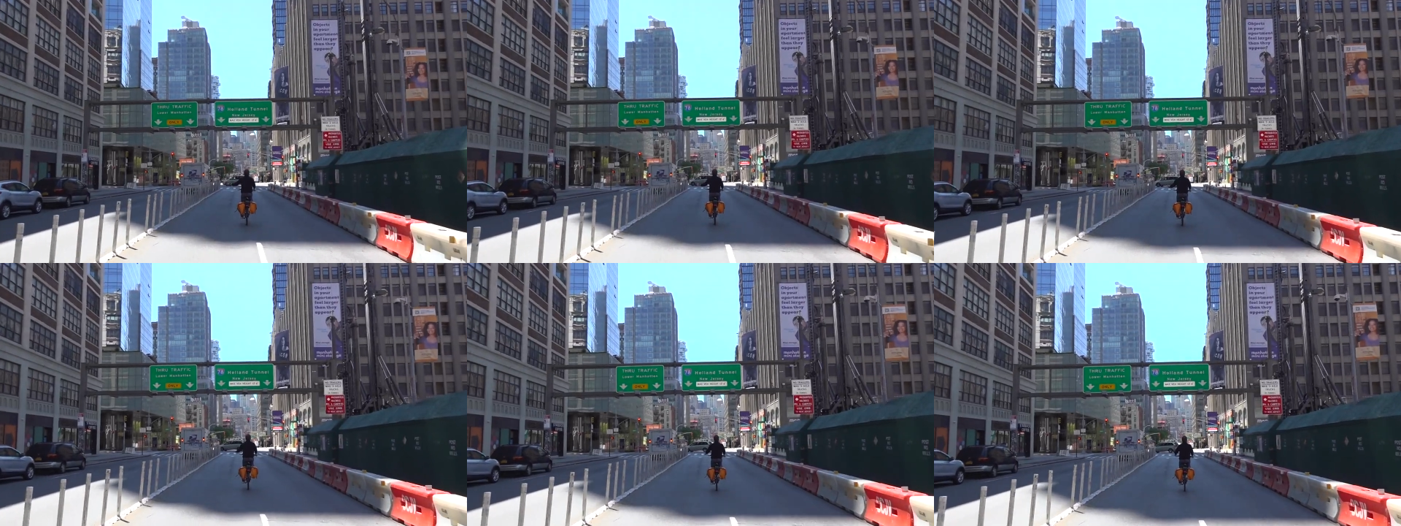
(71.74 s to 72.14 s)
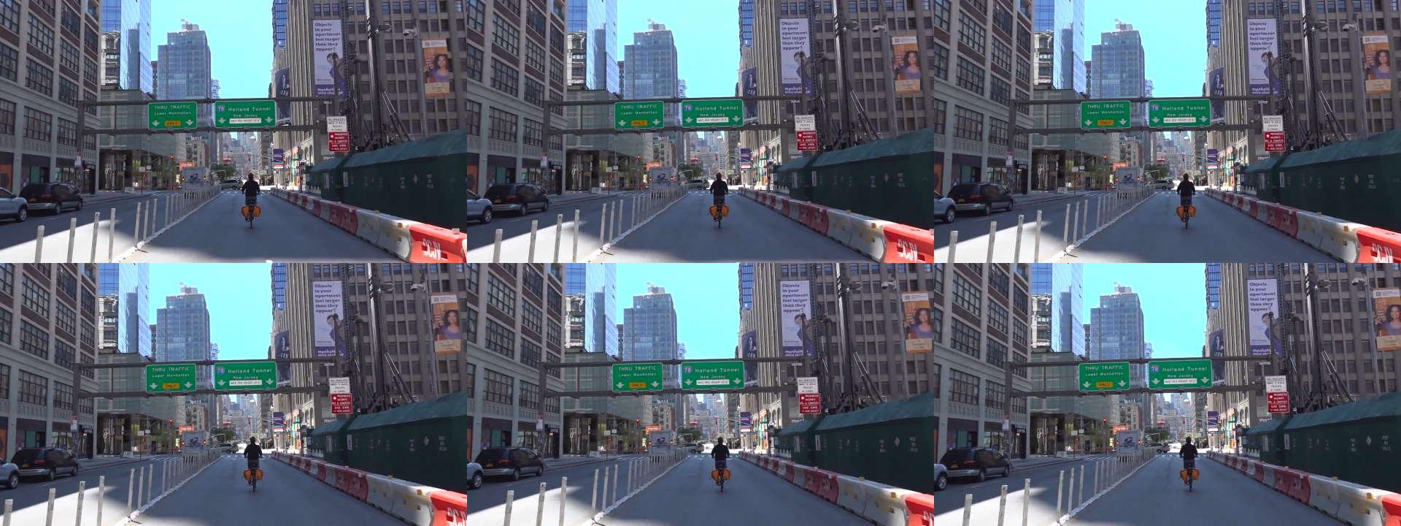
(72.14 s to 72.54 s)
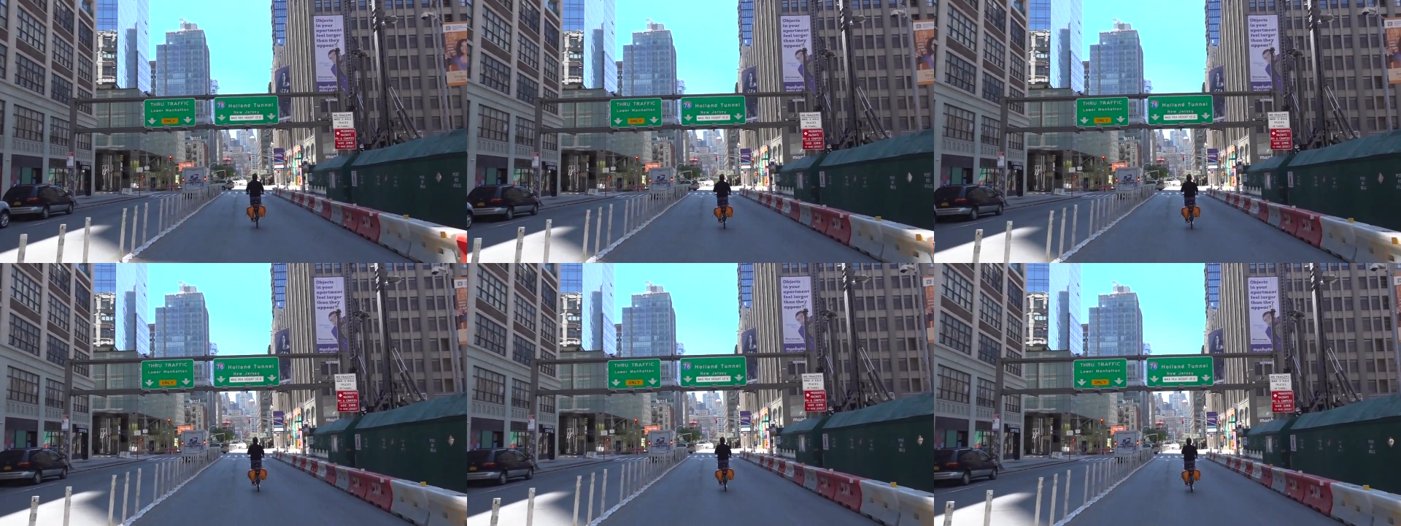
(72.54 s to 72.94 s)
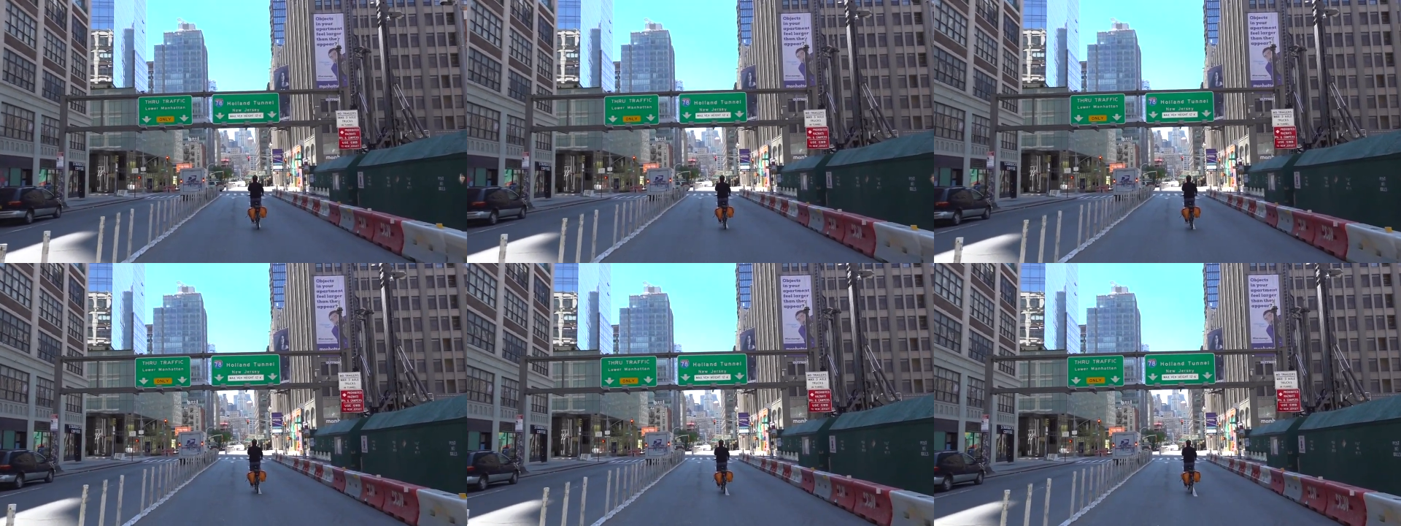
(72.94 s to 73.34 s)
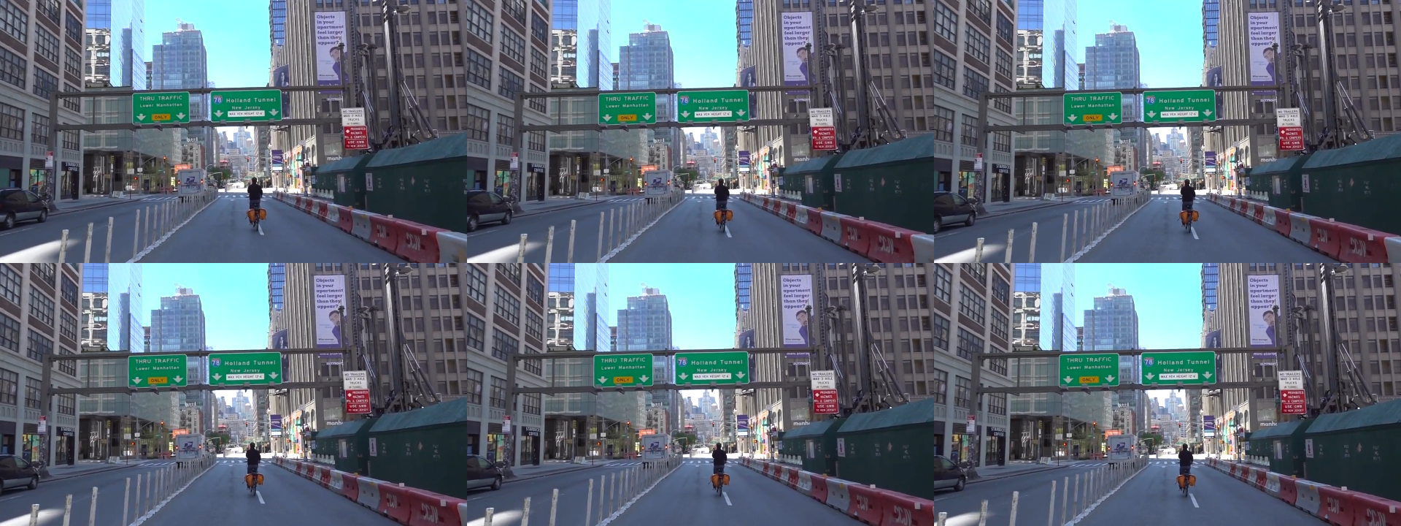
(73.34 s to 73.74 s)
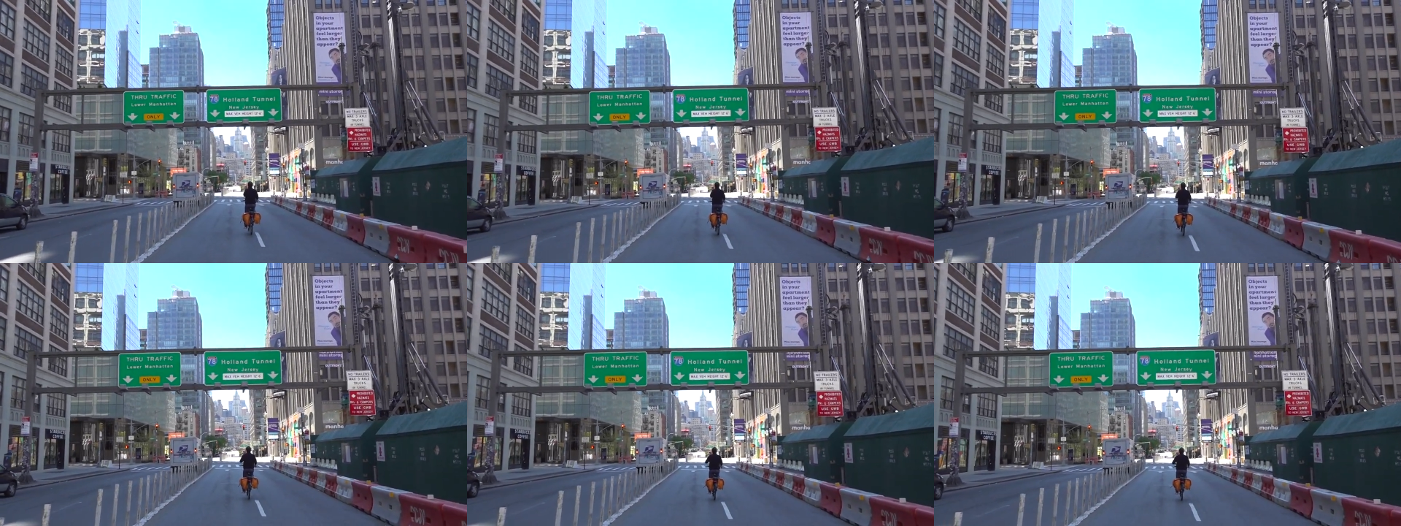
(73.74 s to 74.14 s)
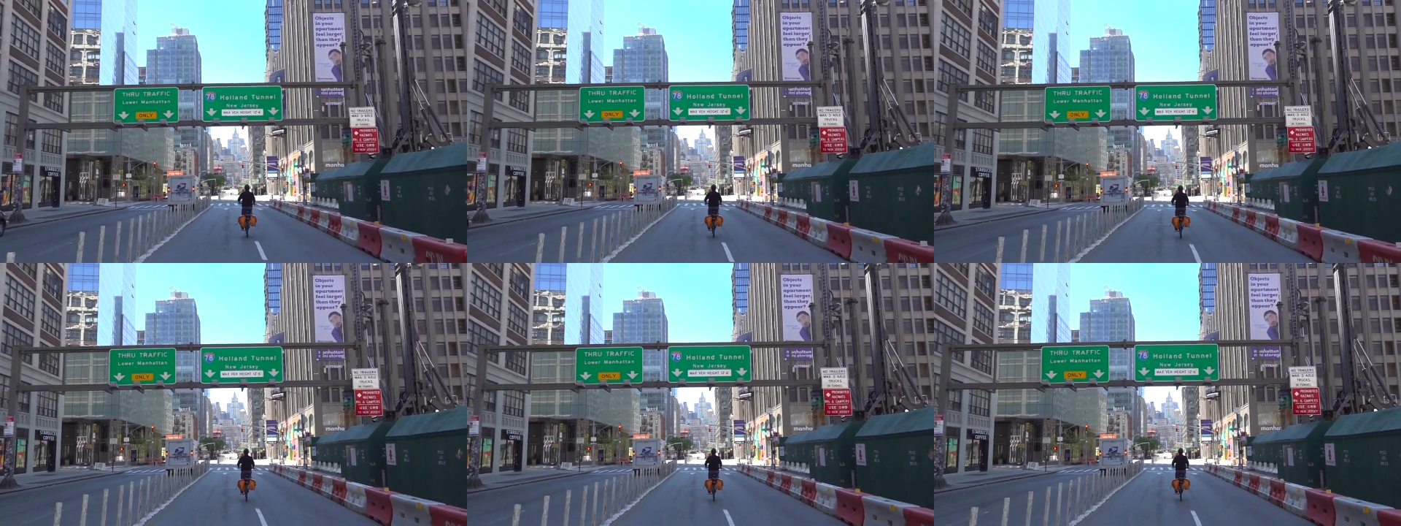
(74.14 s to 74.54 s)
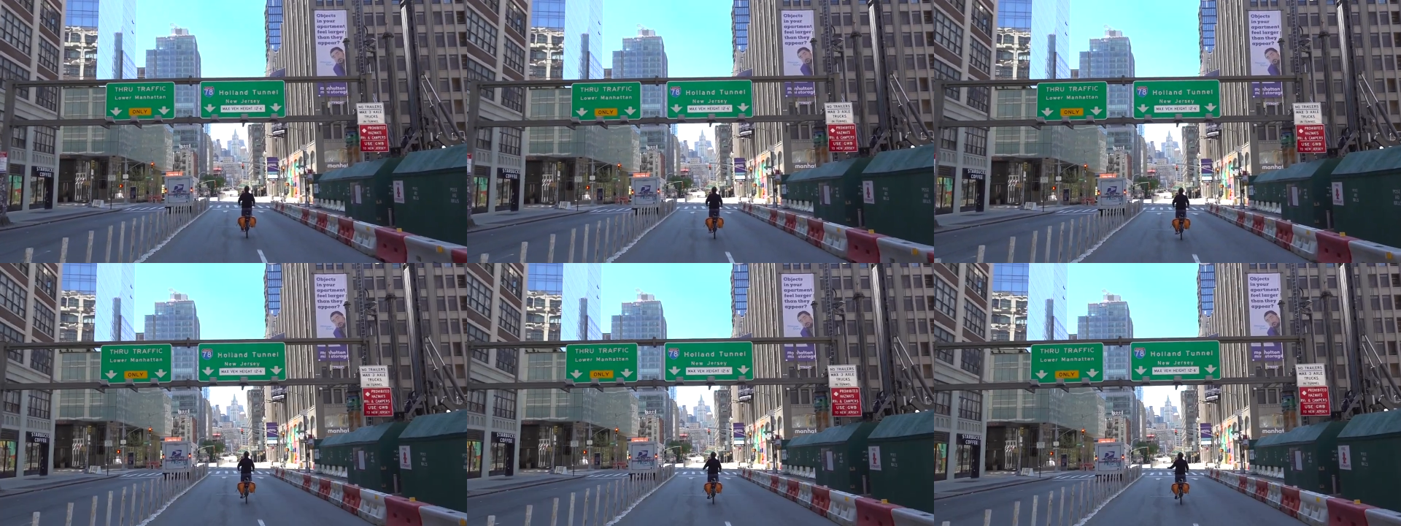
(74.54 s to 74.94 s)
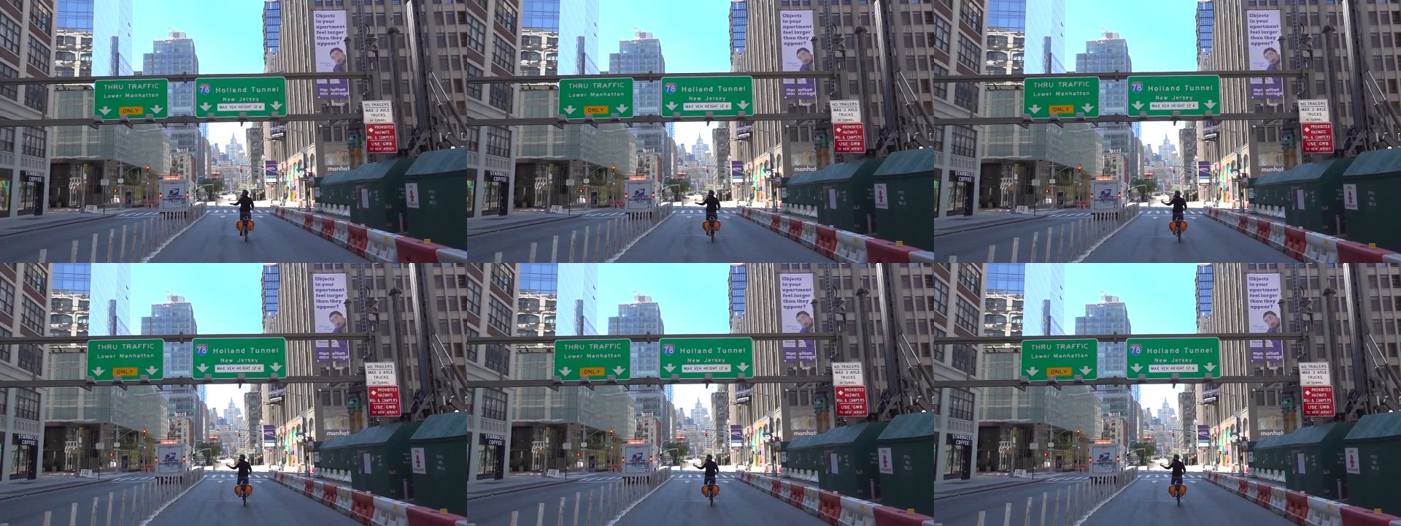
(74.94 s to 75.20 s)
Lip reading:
[unreadable: no face in view]